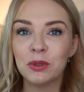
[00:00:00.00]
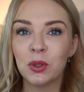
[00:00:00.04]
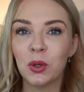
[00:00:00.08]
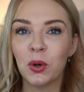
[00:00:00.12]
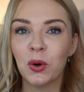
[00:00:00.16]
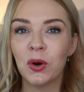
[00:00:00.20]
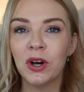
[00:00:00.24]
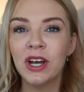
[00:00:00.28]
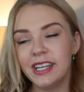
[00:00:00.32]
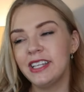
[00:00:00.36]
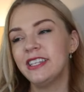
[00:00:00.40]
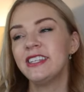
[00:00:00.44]

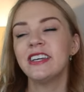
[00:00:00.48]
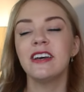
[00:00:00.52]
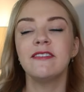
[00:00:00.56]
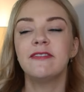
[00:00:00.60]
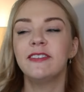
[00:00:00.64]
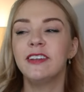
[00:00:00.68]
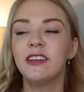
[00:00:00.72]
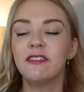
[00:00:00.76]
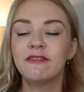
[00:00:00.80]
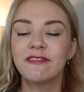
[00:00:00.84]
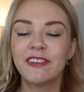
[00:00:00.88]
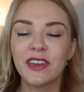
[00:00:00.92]
or it
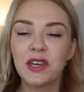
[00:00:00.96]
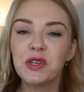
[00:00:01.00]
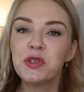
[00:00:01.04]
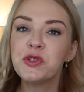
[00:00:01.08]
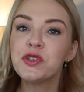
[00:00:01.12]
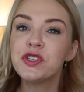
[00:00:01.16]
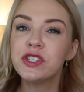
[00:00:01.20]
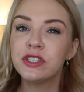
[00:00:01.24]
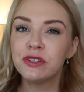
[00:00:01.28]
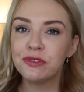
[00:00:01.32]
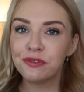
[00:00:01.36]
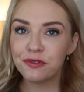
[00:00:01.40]
definitely
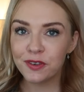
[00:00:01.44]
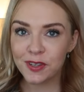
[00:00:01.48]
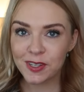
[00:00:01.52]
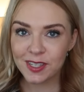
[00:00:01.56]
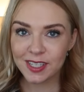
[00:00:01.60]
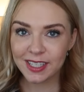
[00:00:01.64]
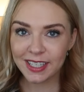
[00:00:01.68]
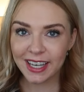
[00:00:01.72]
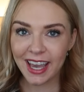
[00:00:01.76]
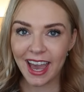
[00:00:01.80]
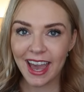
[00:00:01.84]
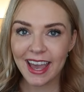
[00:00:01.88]
feels
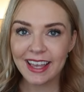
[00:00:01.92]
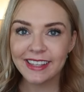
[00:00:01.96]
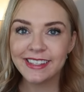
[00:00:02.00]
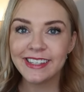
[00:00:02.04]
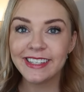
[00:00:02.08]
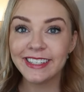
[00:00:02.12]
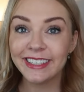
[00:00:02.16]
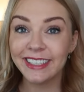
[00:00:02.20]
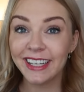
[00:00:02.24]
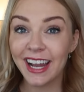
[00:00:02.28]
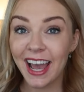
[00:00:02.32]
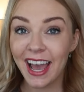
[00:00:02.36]

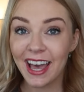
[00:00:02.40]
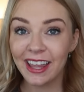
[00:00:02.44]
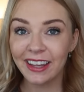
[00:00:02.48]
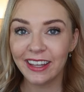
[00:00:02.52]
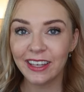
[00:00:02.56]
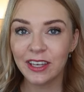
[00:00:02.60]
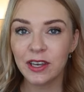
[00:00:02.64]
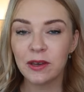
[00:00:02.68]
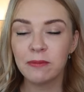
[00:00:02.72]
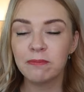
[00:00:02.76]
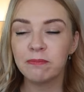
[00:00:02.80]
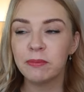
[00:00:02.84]
sophisticated and
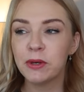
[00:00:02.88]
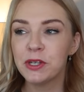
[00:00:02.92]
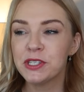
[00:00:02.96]
elegant,